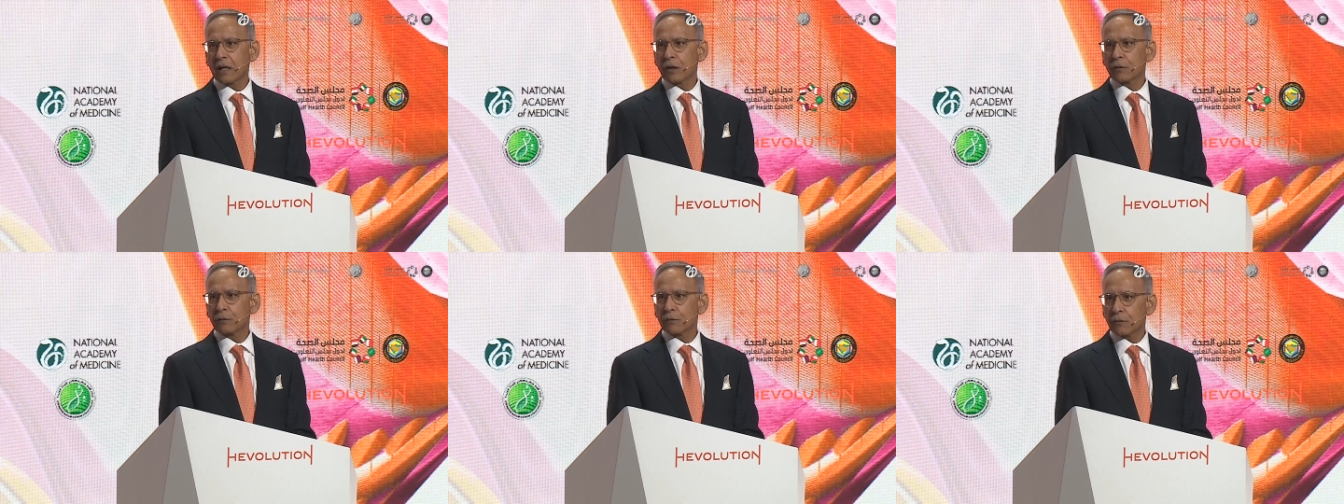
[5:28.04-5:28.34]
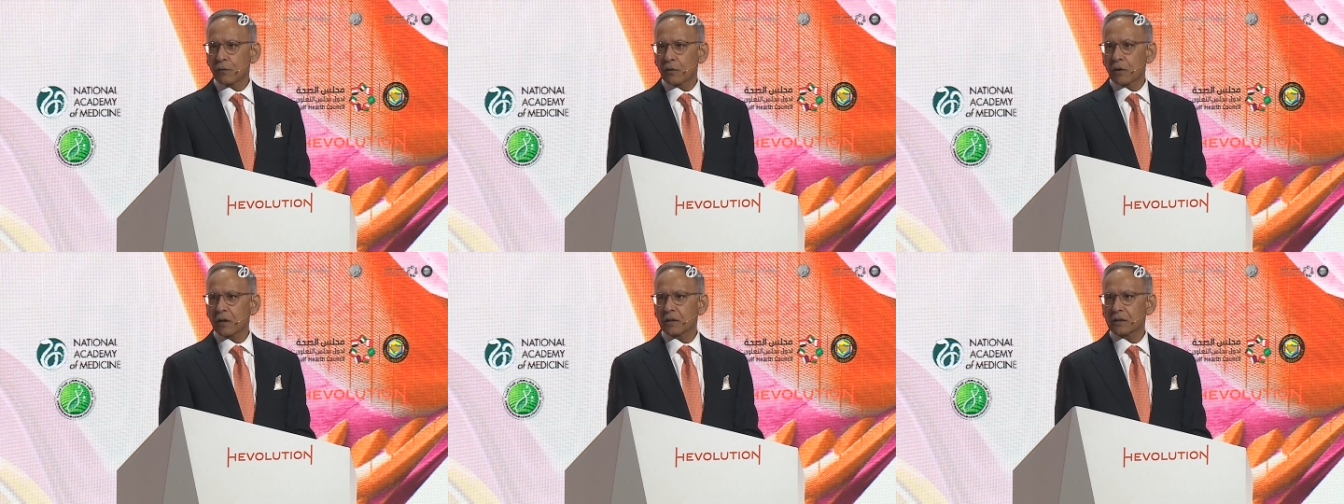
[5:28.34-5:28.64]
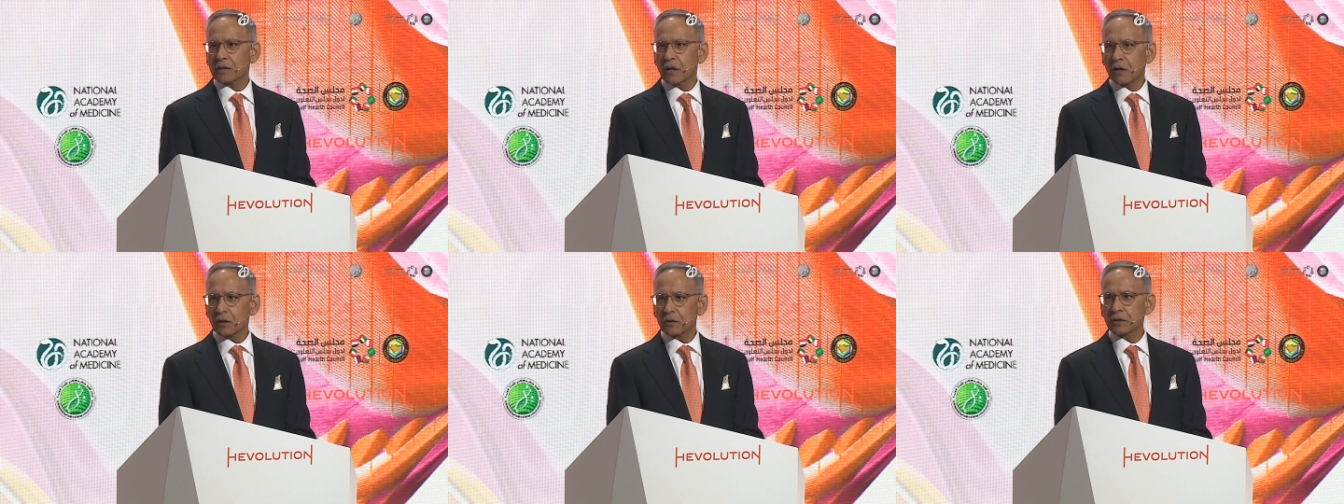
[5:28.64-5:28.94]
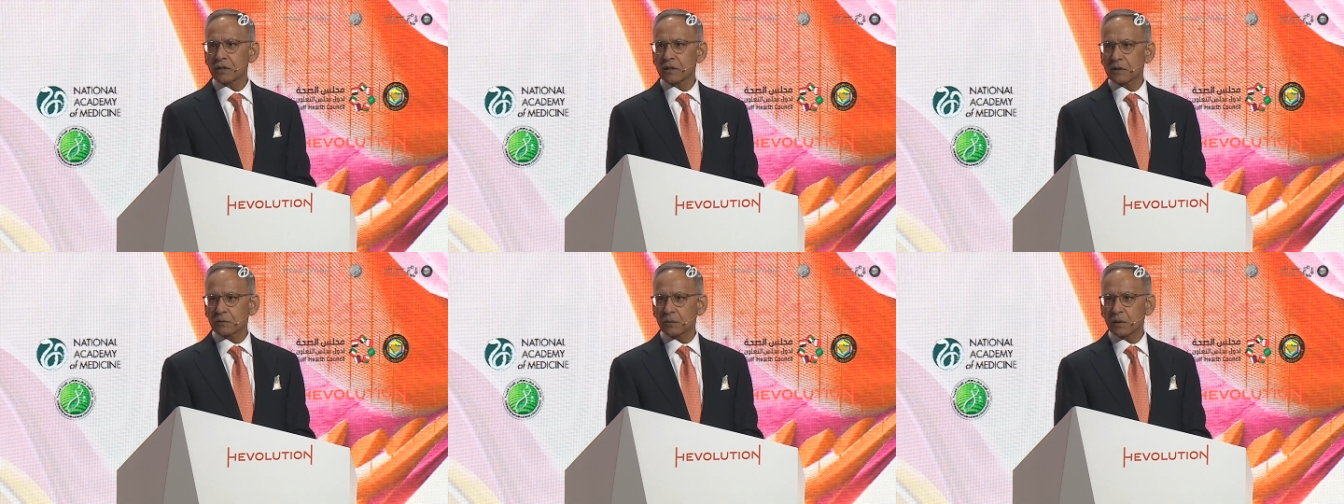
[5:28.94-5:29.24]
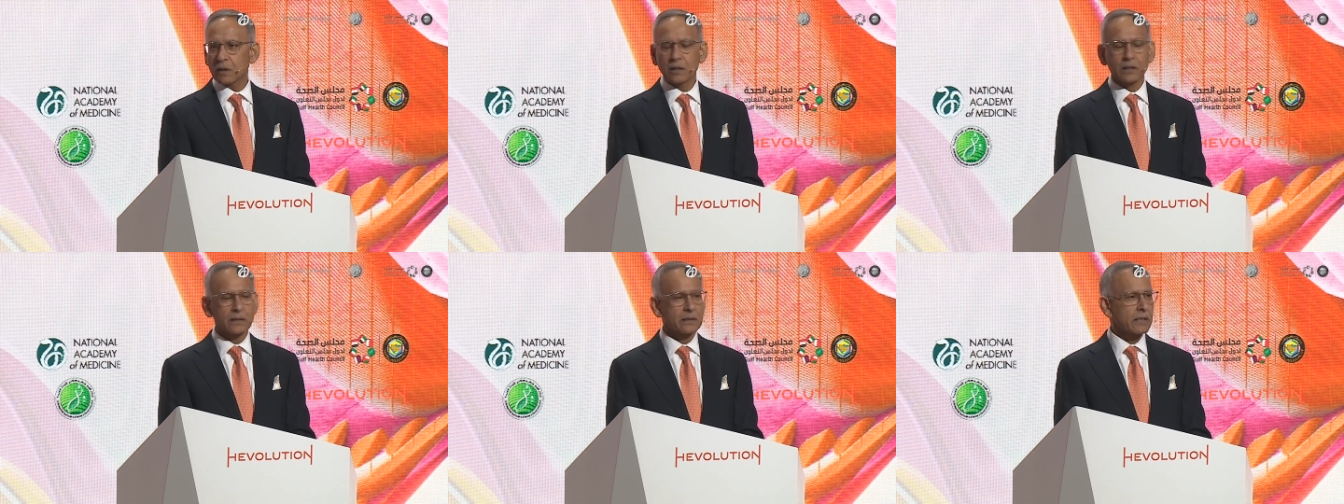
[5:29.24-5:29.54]
for not only the
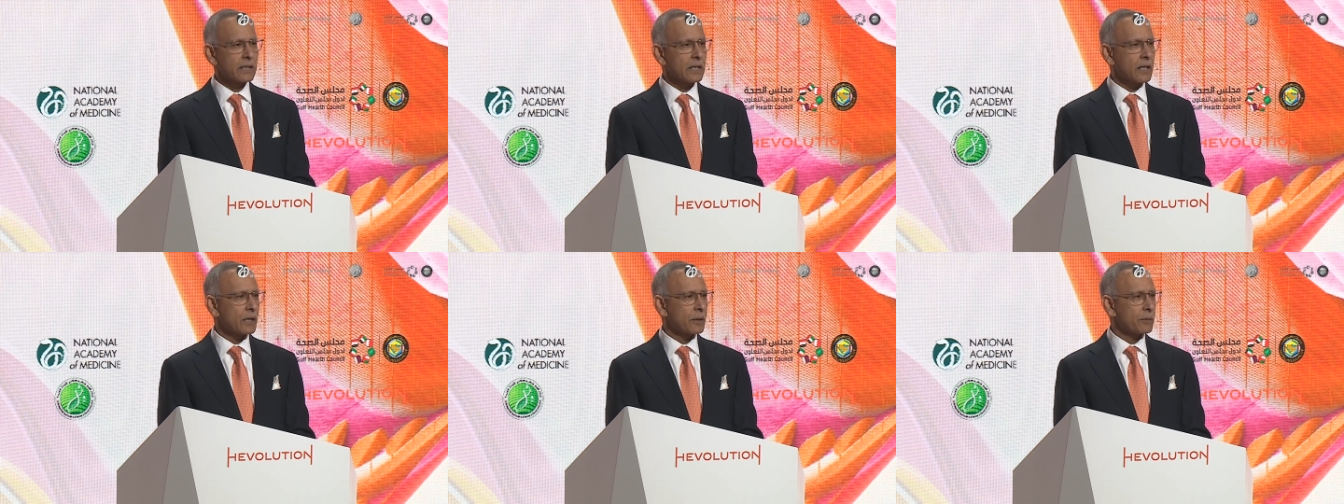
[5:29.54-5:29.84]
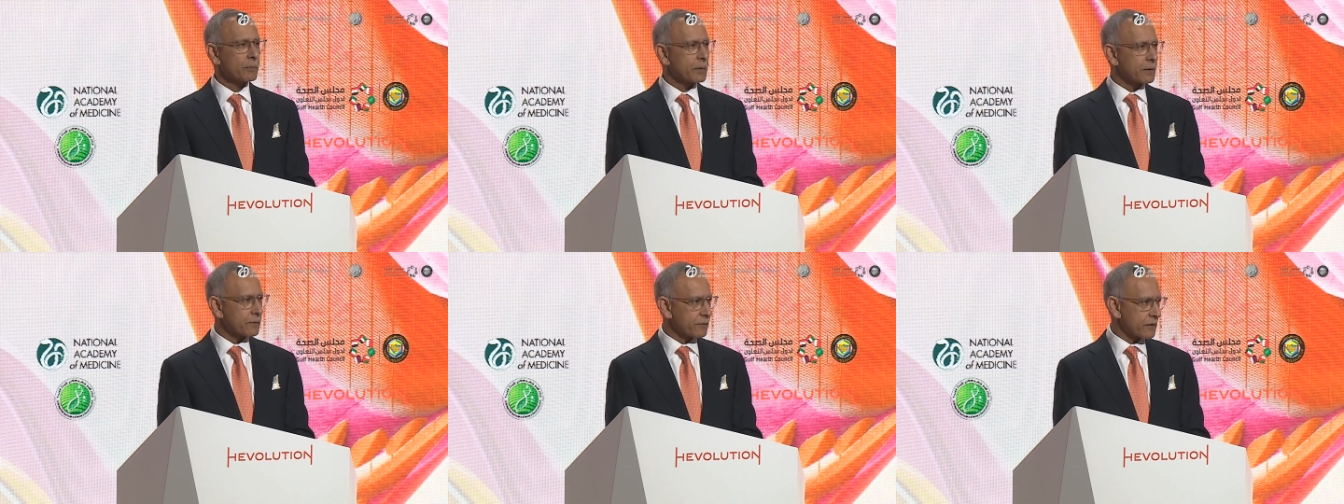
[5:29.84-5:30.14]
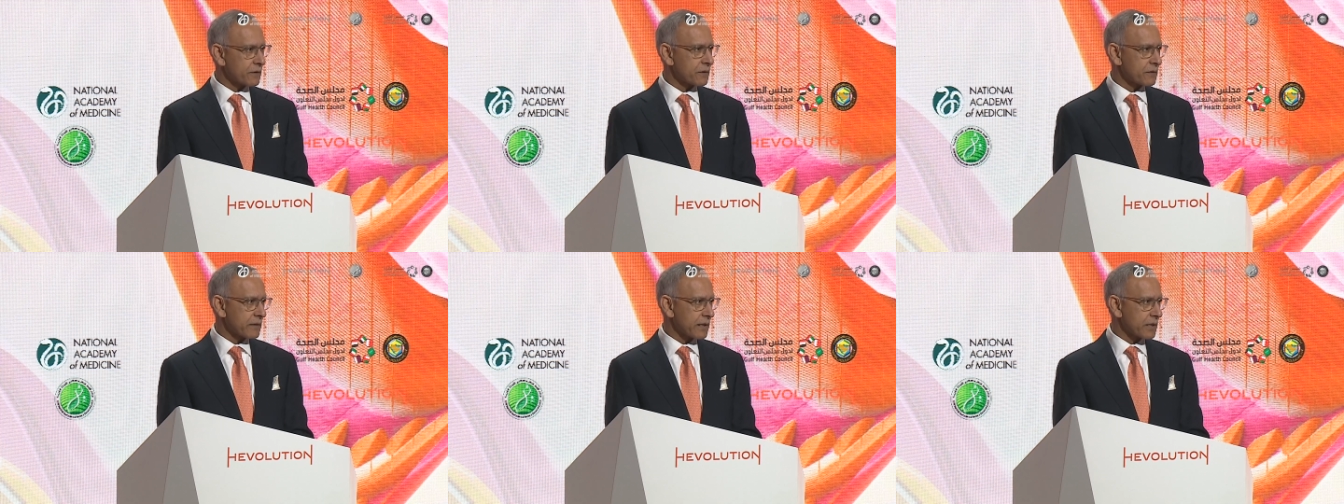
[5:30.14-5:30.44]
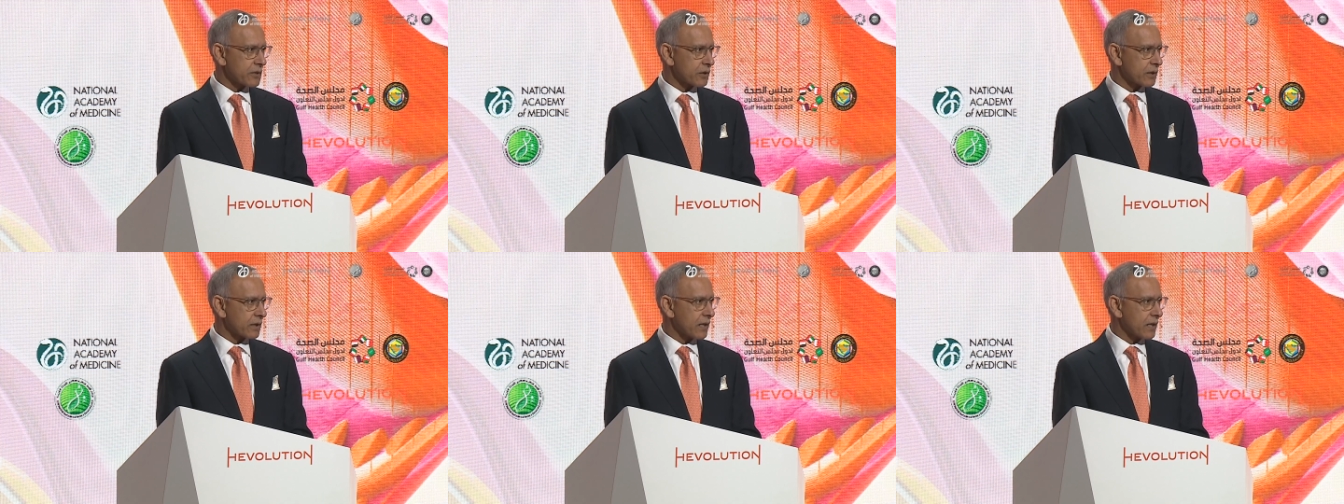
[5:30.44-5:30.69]
world, but for the region.